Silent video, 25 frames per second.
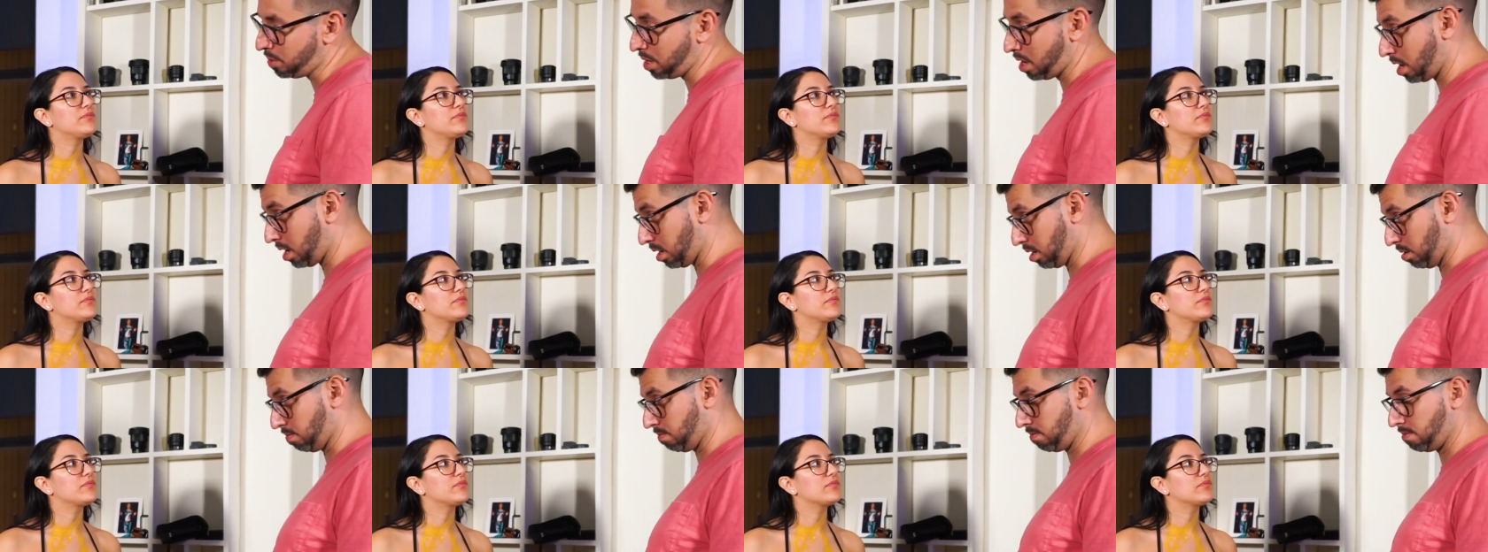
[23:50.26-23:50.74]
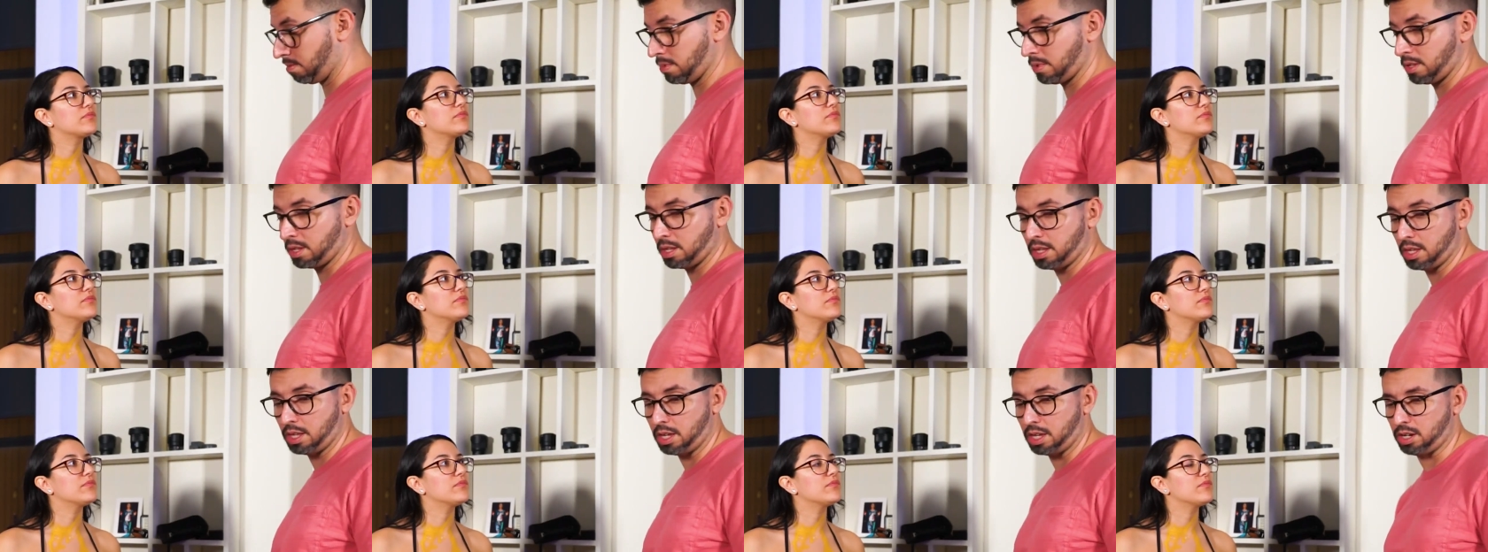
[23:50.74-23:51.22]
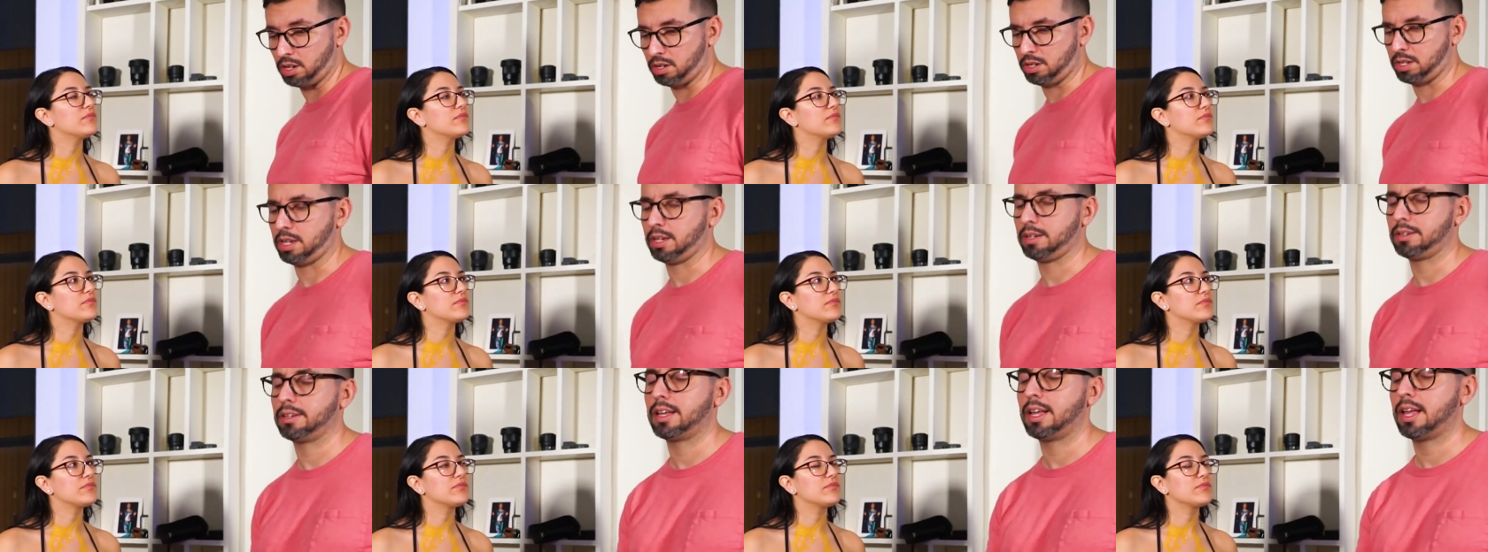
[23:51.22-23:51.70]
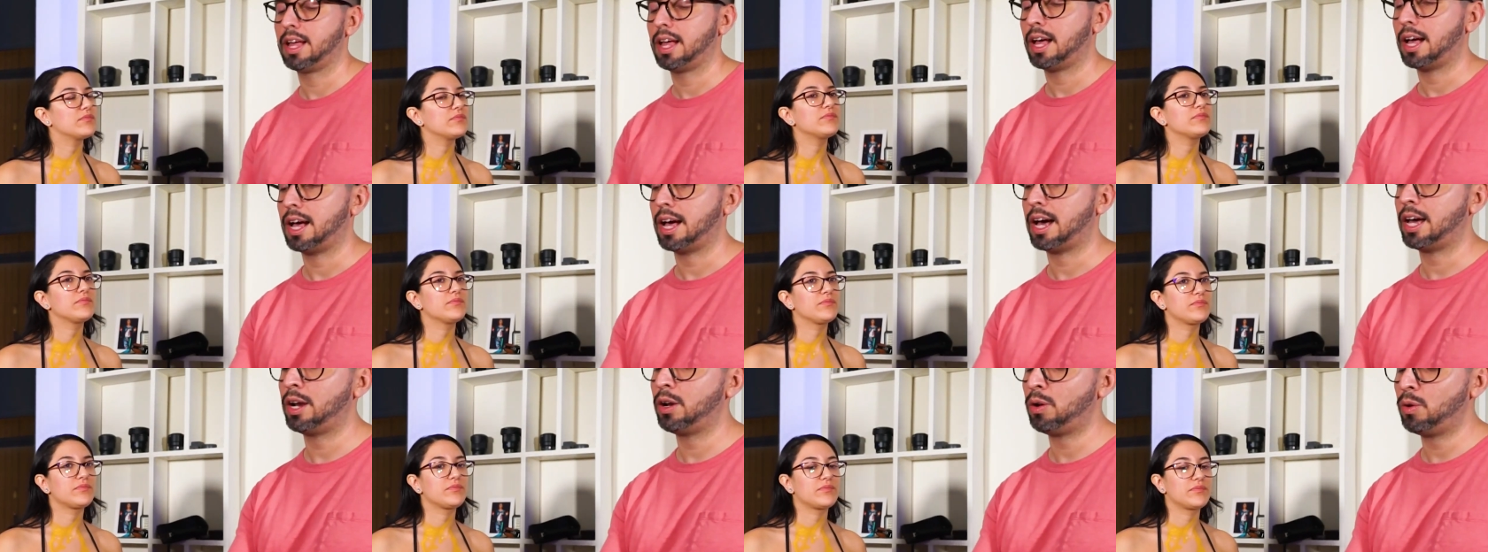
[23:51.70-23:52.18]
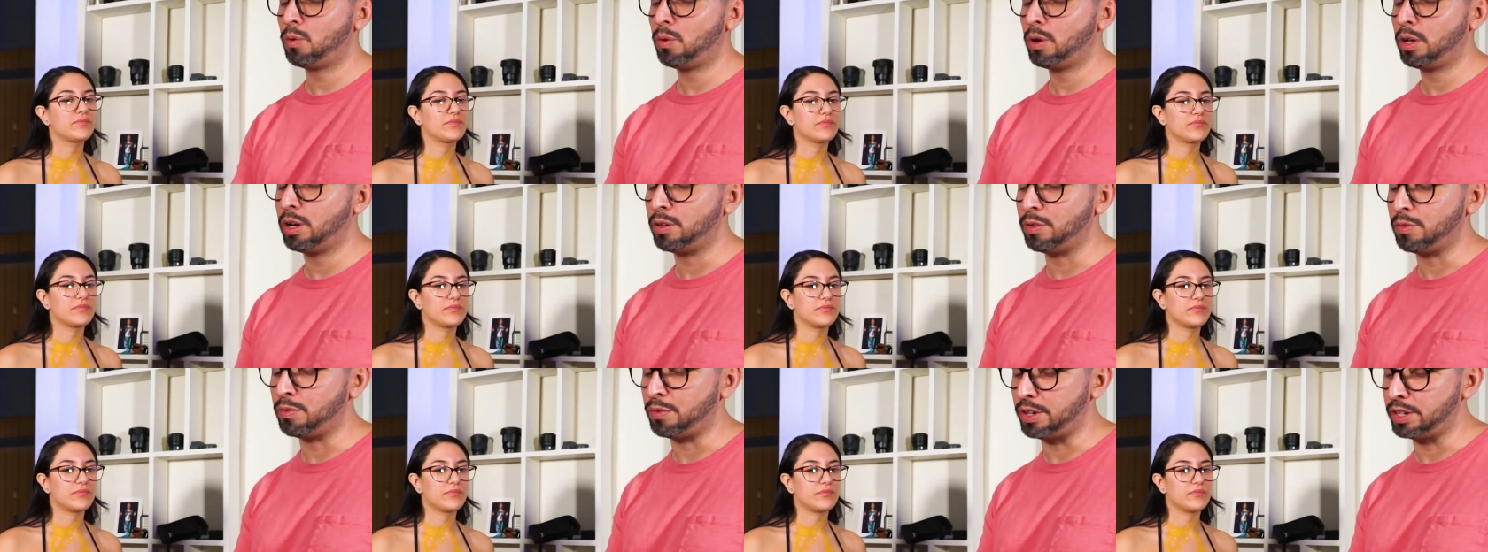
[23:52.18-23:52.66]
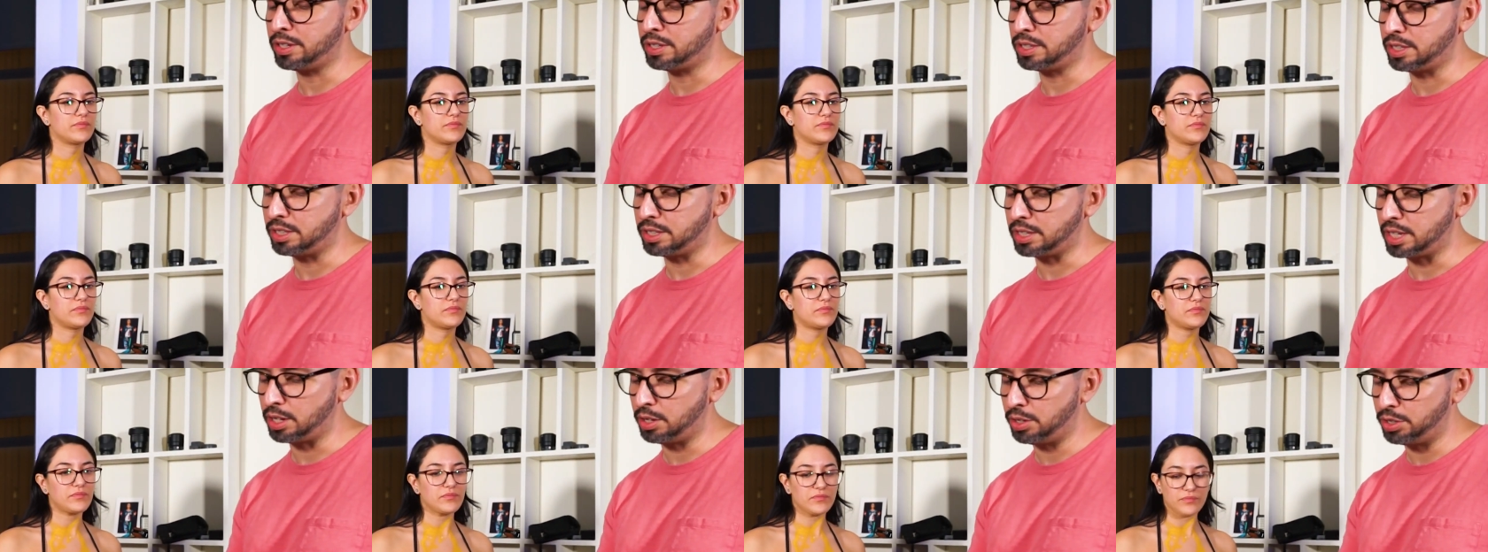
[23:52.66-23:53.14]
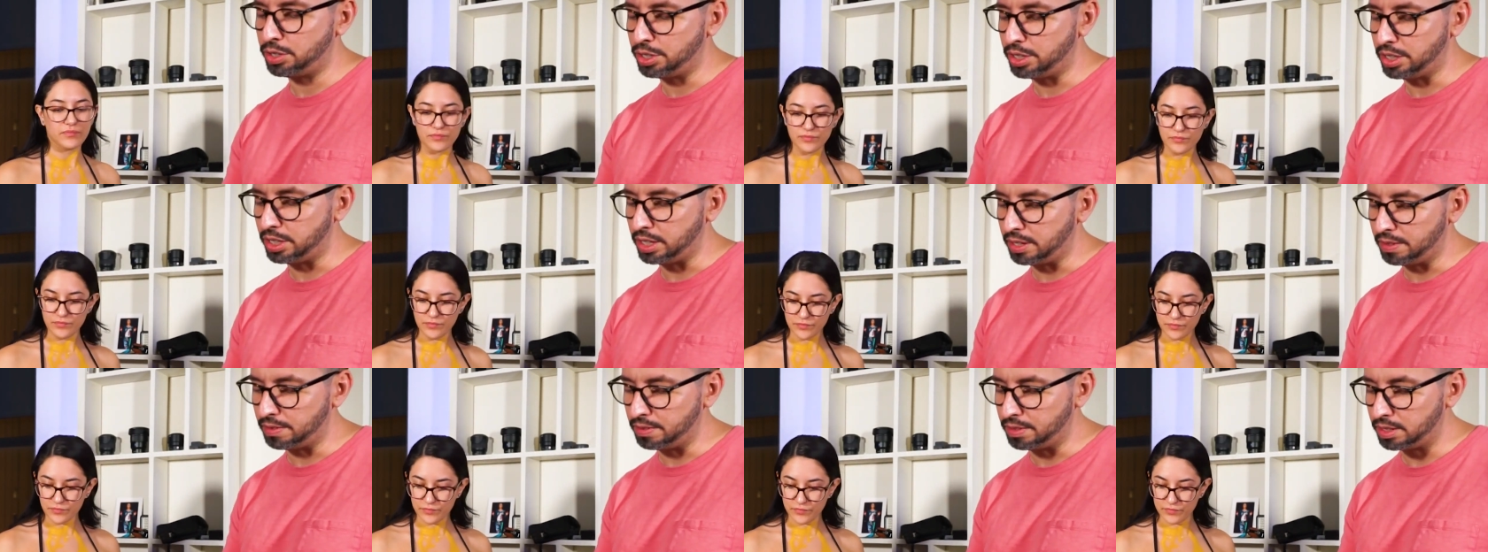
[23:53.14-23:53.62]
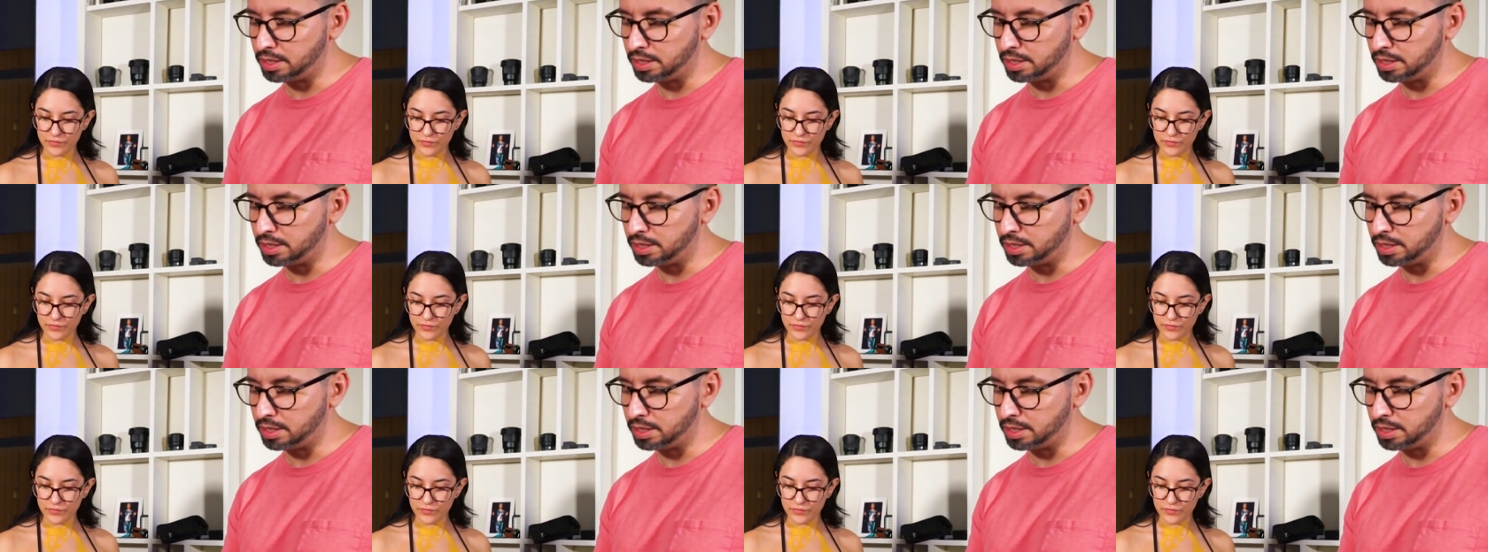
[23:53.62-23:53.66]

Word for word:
Speaker 1: time. Mm-hmm. You're like, I don't want to invest this energy if